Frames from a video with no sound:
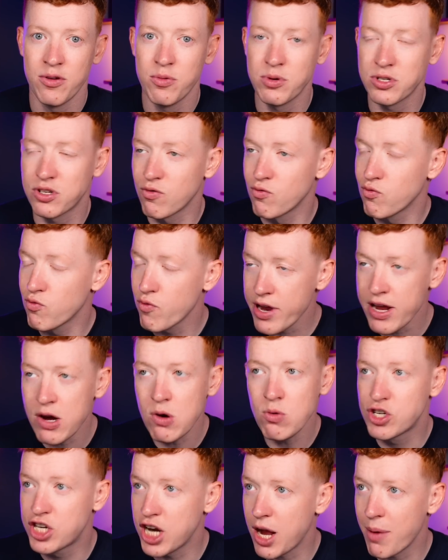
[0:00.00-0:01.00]
There was a
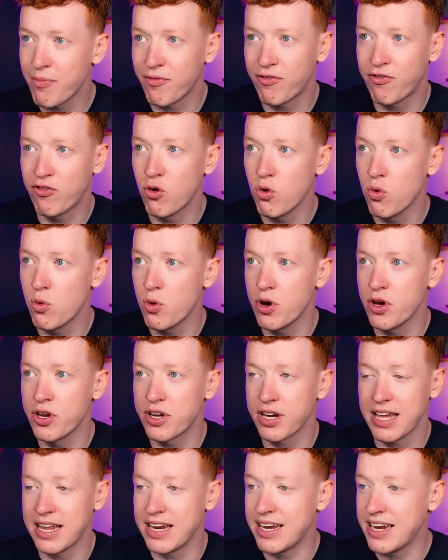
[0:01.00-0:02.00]
real jump forward
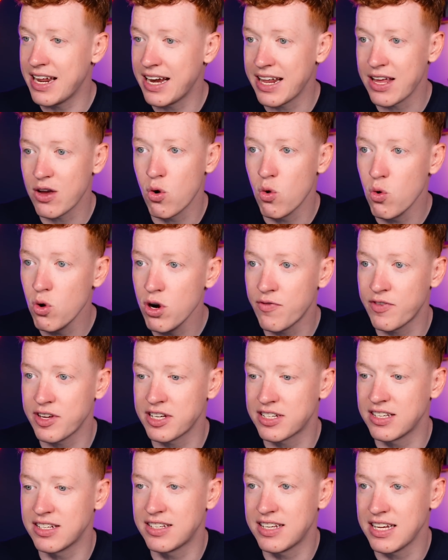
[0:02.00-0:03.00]
in nearly all of his
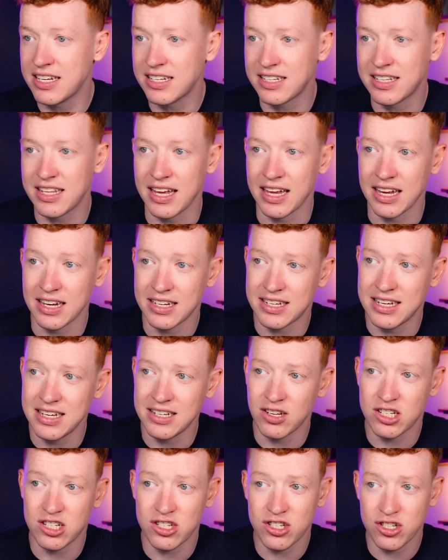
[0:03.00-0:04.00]
statistics. He's
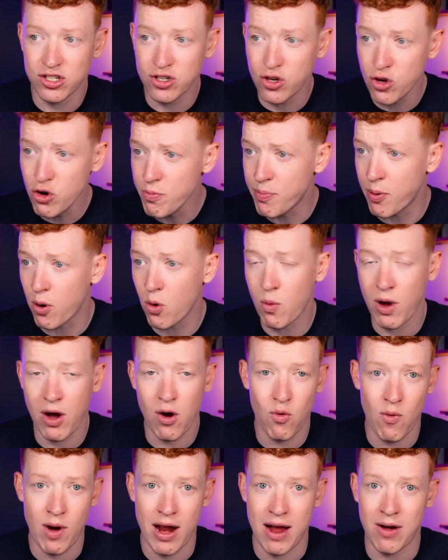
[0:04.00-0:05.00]
a super
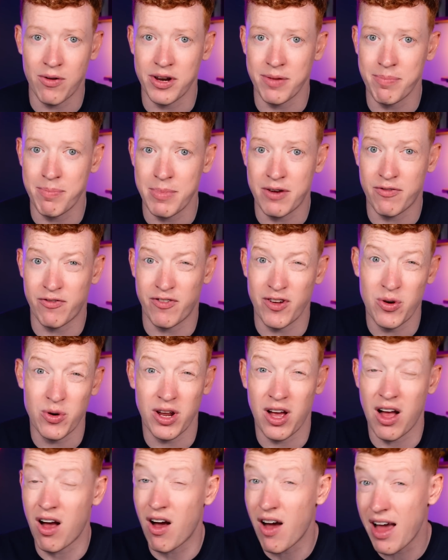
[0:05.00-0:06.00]
well-rounded
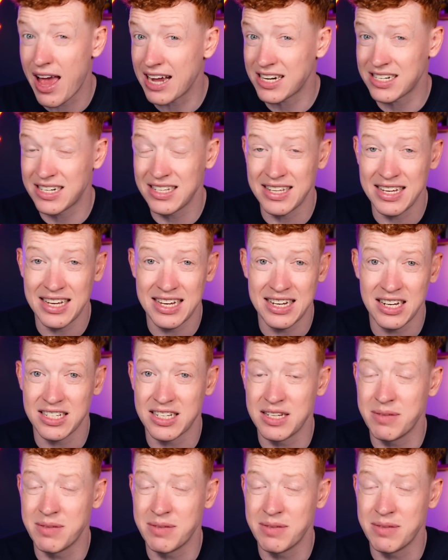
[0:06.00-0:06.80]
midfielder. I actually think he does